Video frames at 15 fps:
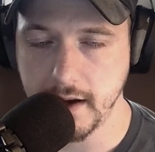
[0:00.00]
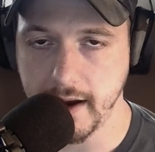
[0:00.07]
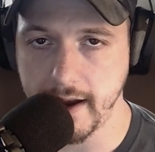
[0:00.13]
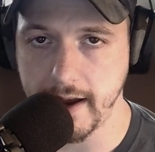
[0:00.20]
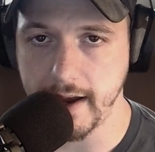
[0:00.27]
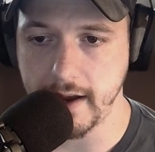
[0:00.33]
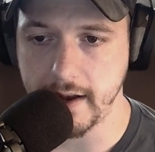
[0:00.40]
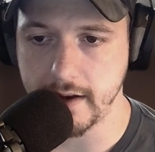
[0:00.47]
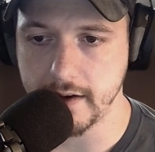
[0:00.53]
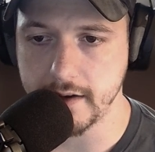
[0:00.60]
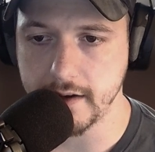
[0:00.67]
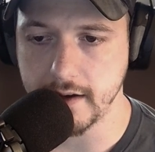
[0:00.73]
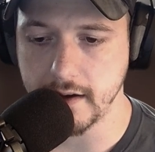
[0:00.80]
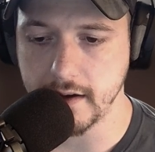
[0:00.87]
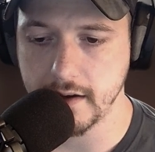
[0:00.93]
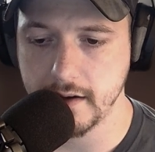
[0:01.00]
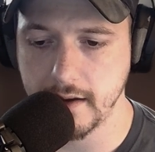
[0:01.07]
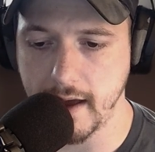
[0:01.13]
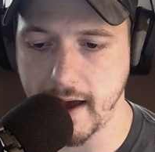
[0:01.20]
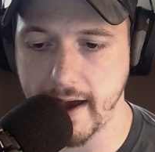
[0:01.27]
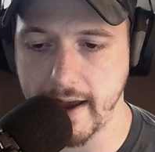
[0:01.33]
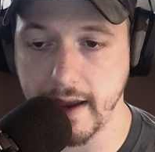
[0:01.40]
and uh,
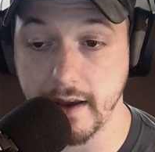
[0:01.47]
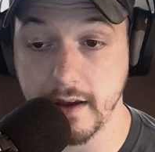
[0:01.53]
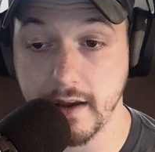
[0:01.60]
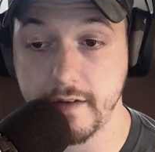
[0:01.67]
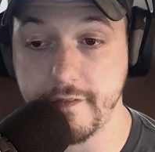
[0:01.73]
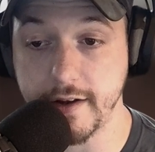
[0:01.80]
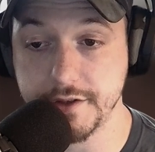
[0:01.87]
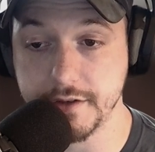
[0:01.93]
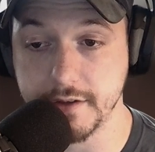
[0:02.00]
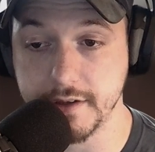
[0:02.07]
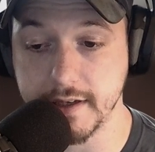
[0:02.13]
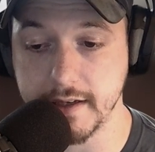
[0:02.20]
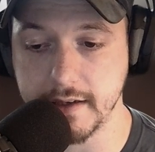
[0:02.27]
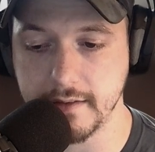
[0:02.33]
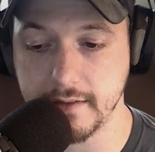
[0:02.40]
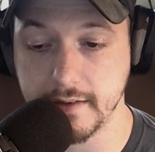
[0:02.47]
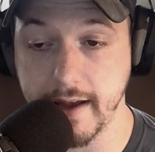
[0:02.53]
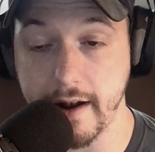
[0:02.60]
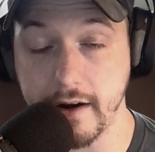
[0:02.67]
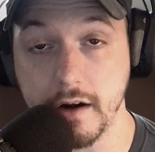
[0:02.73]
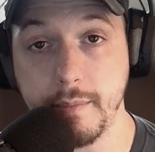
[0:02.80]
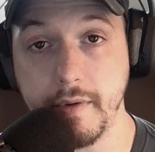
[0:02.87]
I eventually
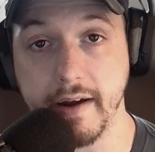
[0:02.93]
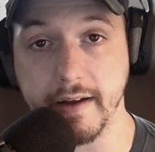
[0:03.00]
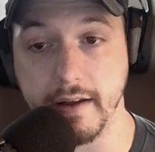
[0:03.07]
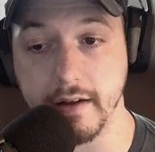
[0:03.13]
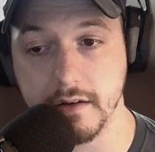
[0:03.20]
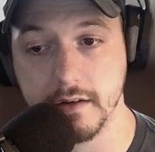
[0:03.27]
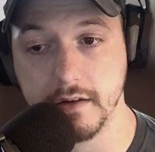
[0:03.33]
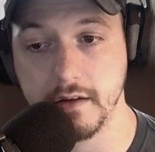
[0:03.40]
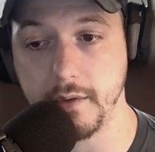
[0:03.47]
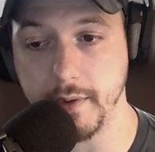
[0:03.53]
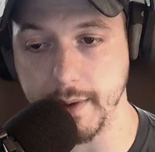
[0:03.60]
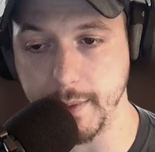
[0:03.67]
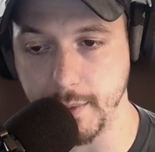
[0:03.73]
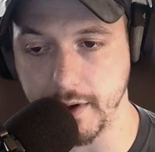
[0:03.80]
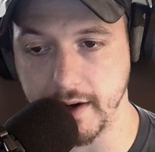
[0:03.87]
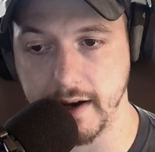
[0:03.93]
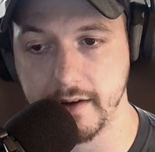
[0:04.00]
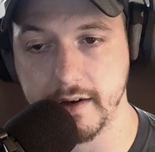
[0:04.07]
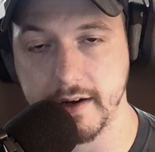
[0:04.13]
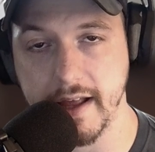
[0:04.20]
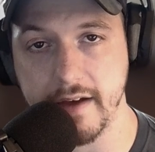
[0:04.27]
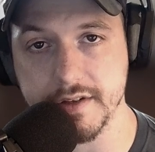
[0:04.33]
got her pregnant, and we were
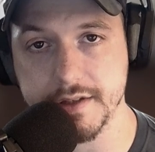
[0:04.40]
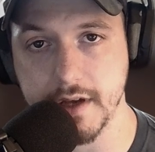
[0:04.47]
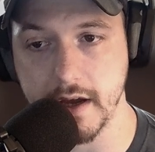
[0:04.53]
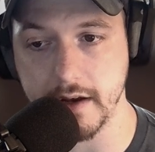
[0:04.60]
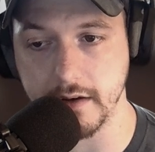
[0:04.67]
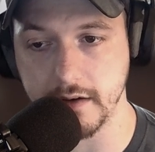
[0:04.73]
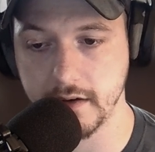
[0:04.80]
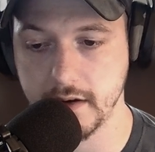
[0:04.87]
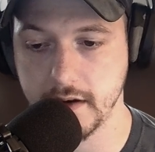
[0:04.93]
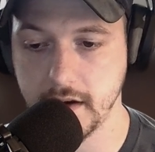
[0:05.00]
going to have a son.